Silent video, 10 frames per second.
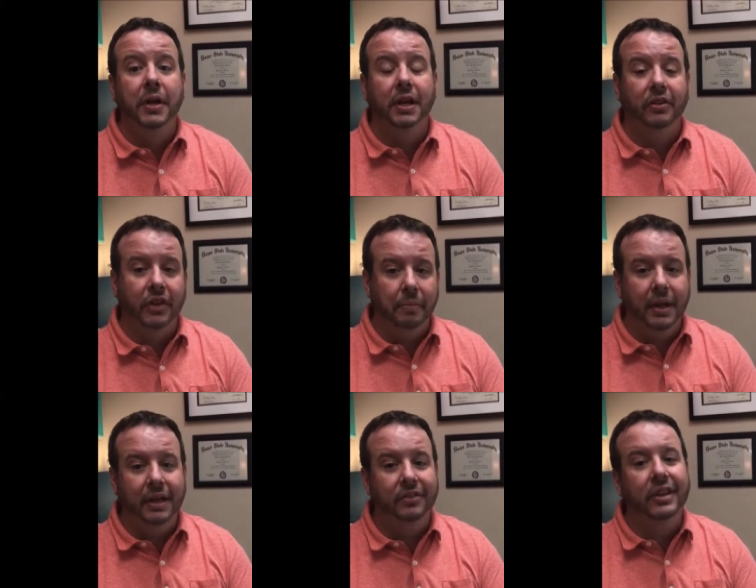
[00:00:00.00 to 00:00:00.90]
because
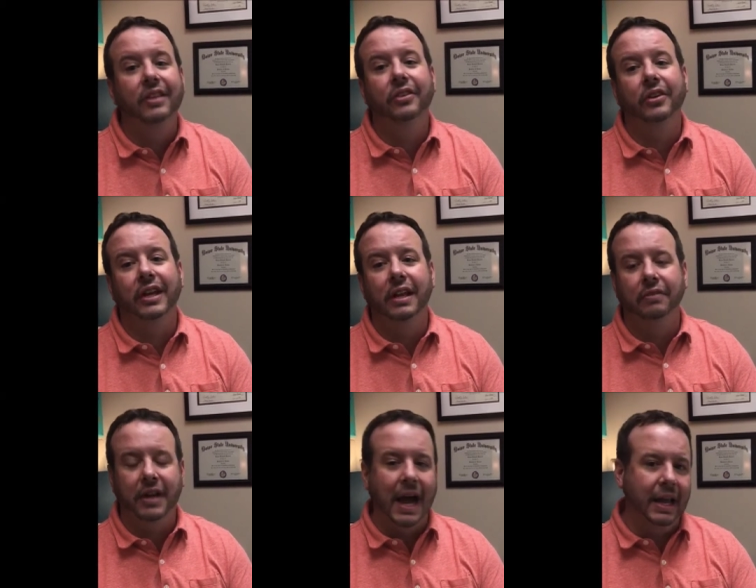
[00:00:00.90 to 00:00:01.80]
I'm, it's easier to
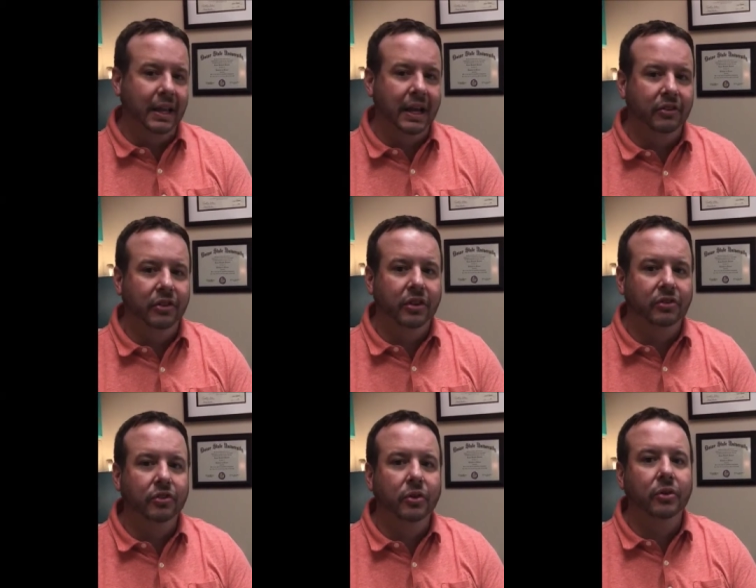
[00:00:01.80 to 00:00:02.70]
give guidelines to the
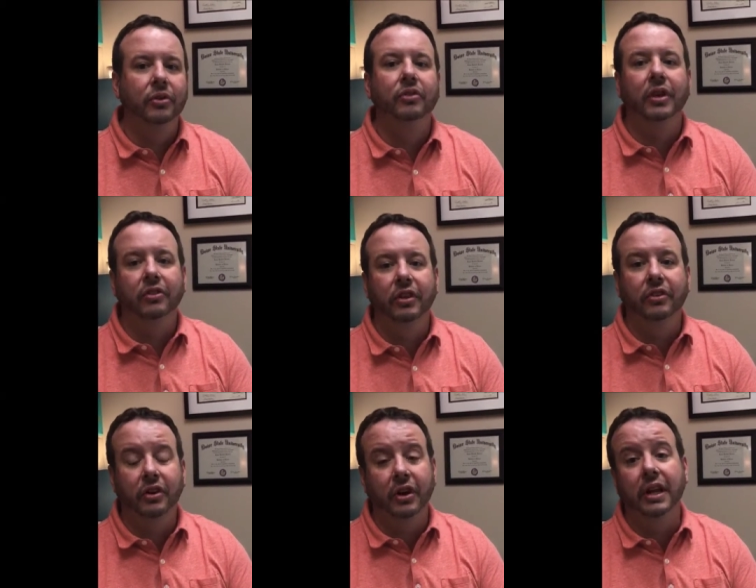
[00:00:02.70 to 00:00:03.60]
students. It's
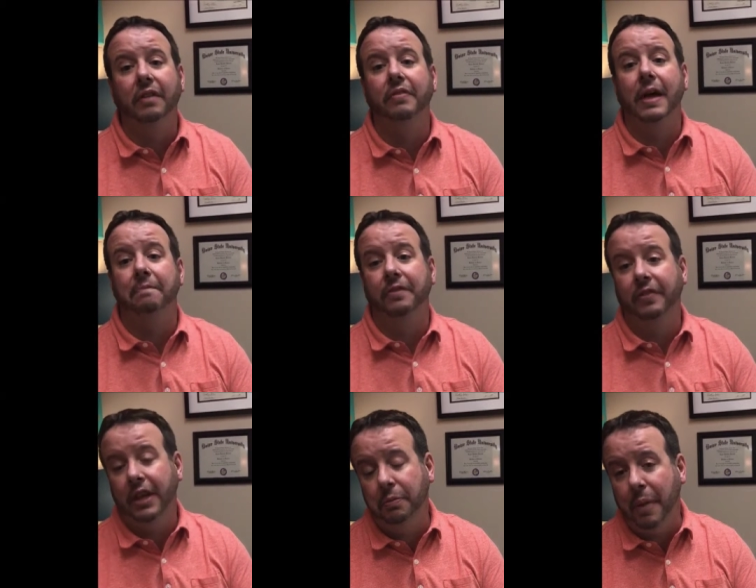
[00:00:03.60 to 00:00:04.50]
easier to give them
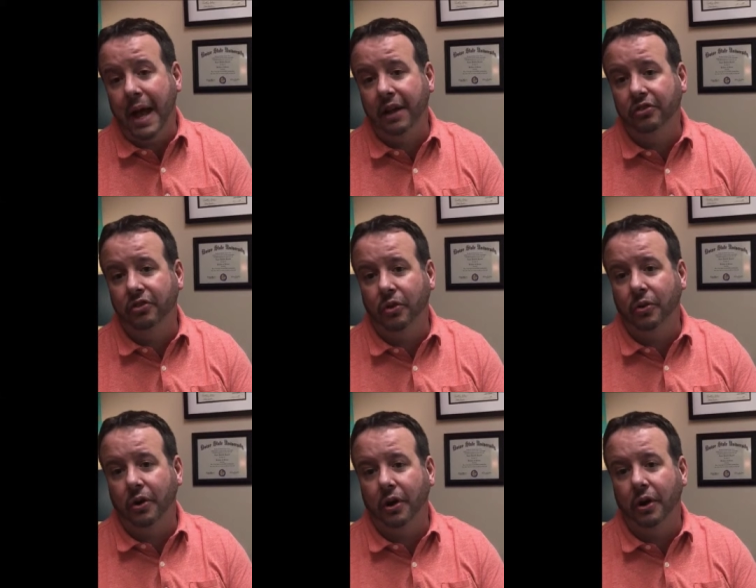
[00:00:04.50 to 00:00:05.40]
feedback
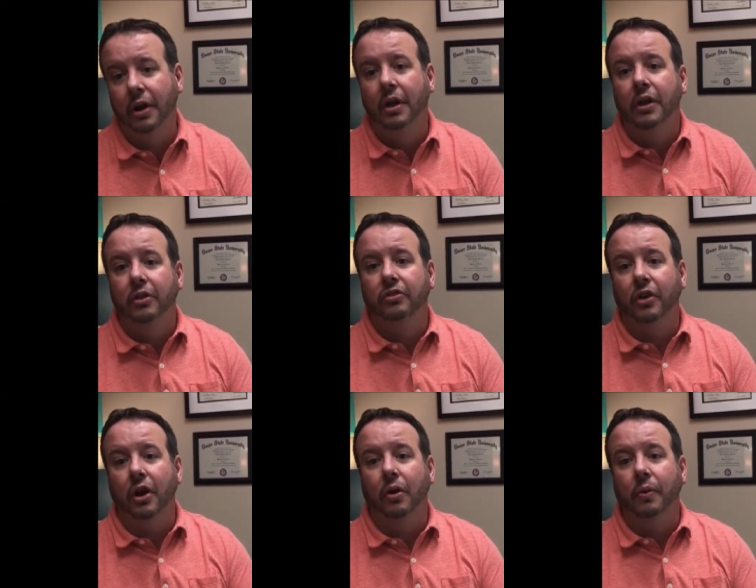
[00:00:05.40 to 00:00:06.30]
sooner.
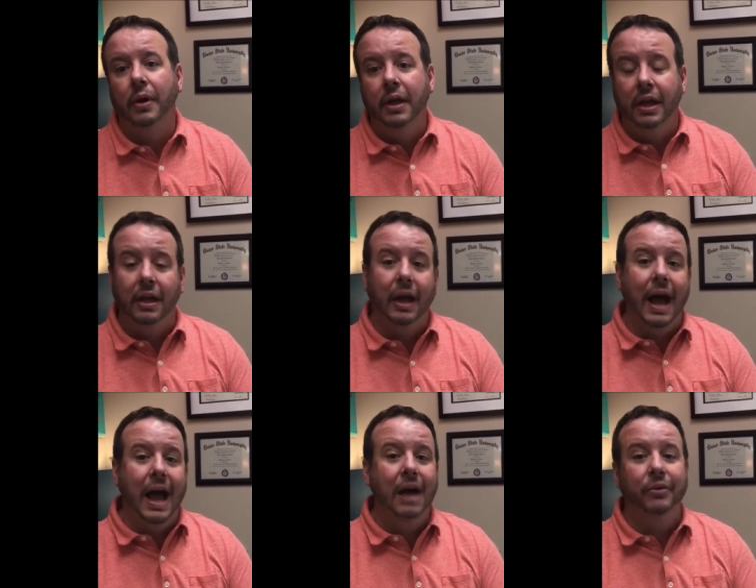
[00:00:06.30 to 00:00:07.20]
So
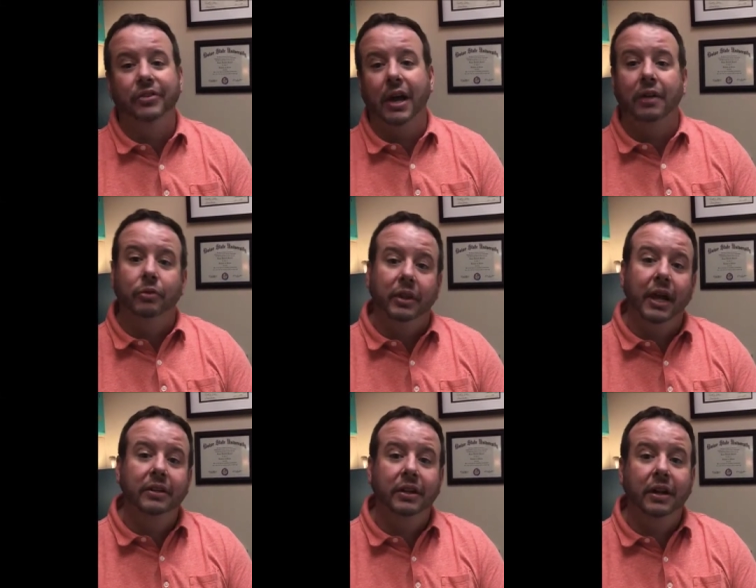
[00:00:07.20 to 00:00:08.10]
I was kind of
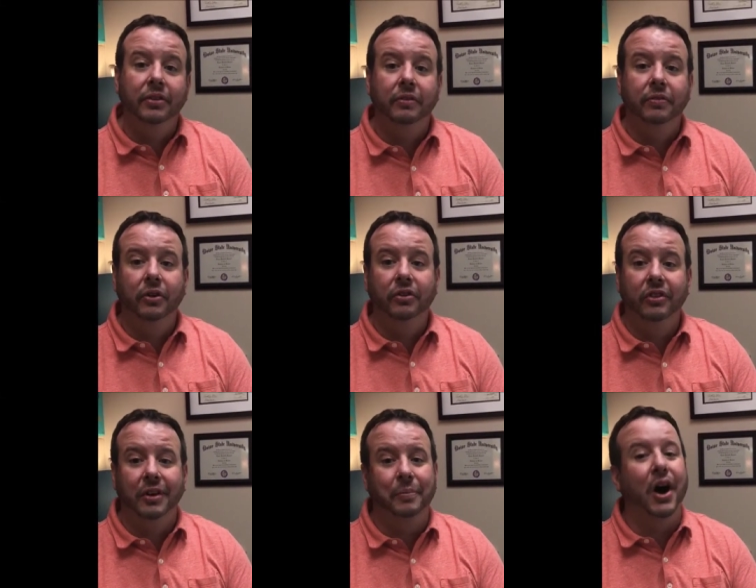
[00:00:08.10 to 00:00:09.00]
reluctant at the
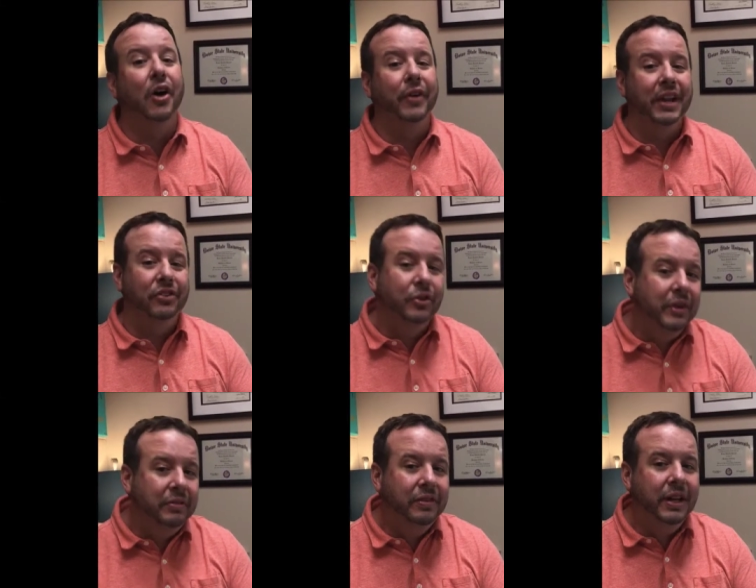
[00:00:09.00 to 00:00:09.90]
first because I'm already
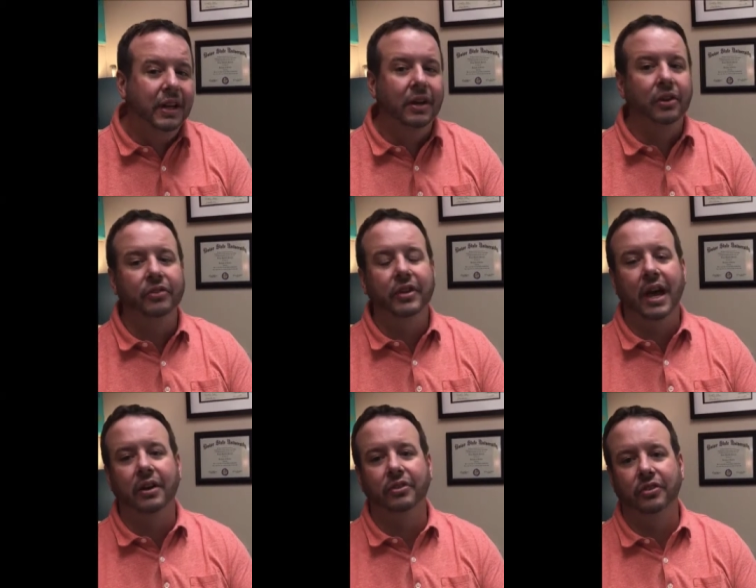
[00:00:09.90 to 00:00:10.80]
doing videos.
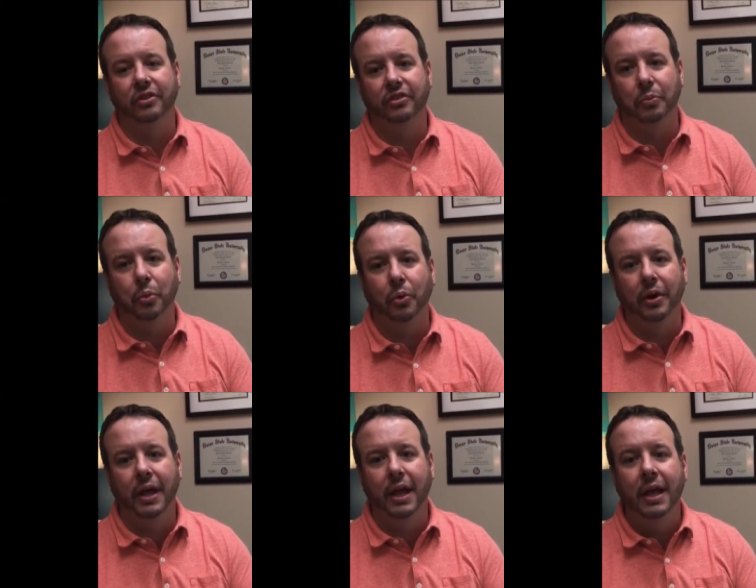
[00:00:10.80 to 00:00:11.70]
How does this
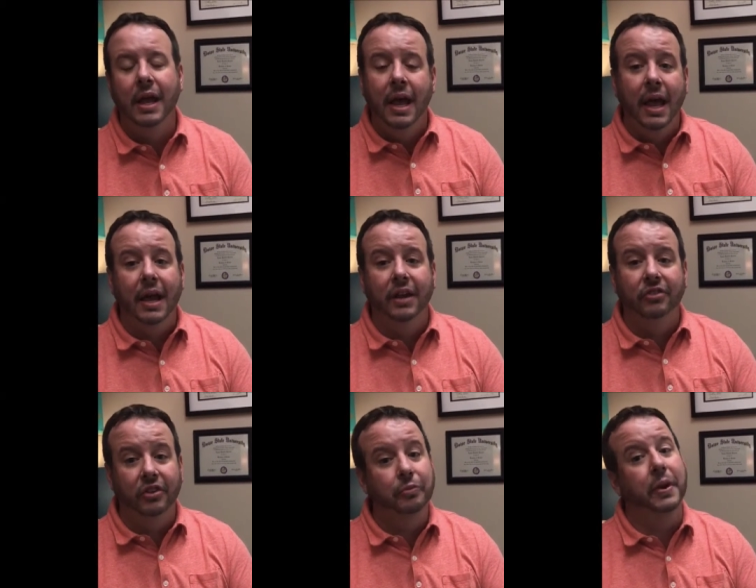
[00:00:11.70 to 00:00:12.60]
support it? And
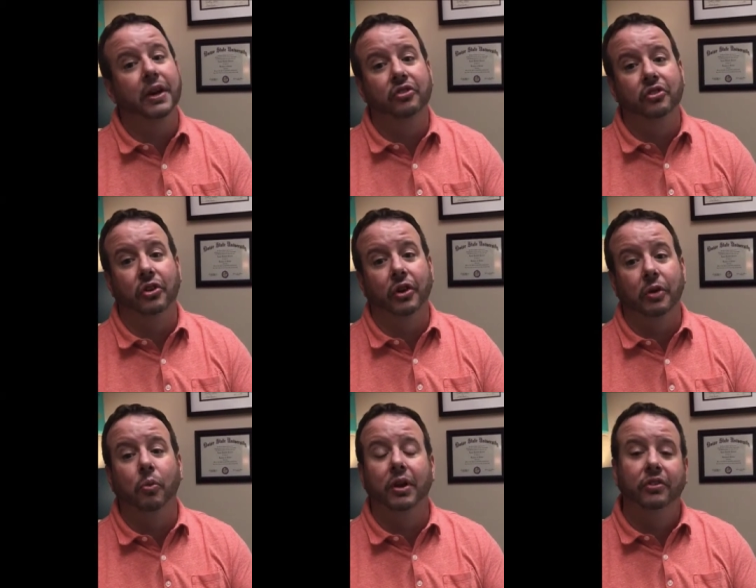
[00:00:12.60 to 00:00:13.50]
it's just been a
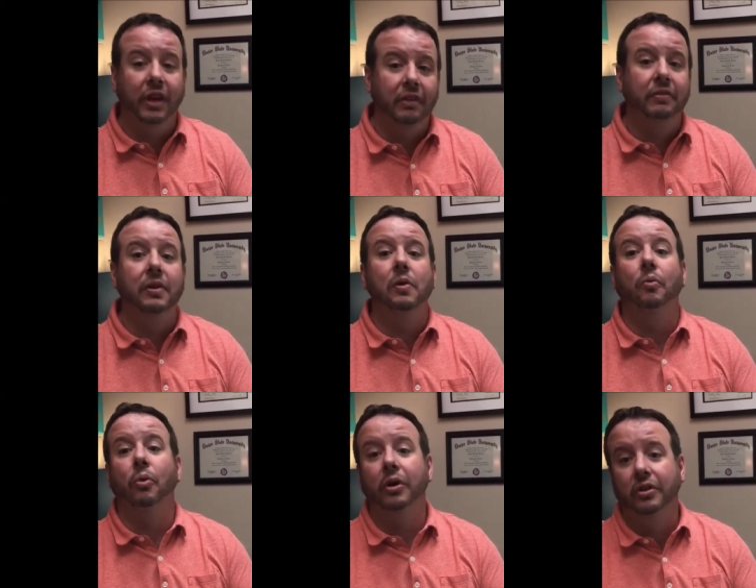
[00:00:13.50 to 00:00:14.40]
journey once I've
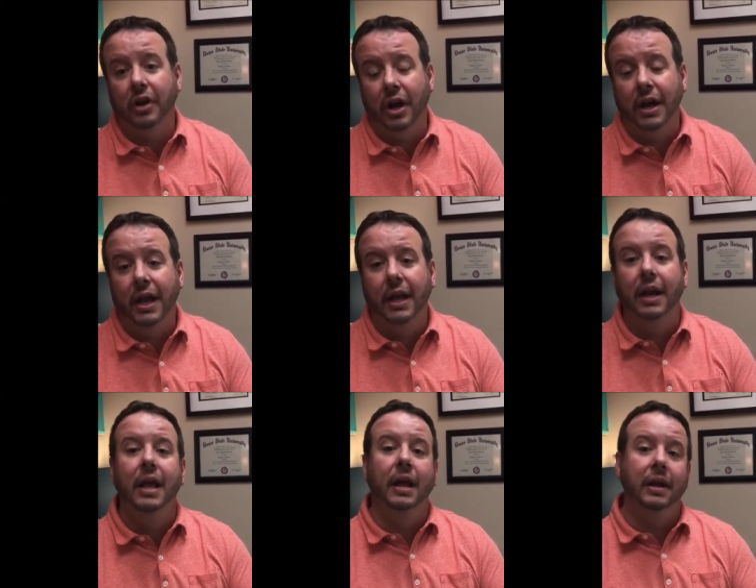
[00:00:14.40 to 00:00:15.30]
worked on it,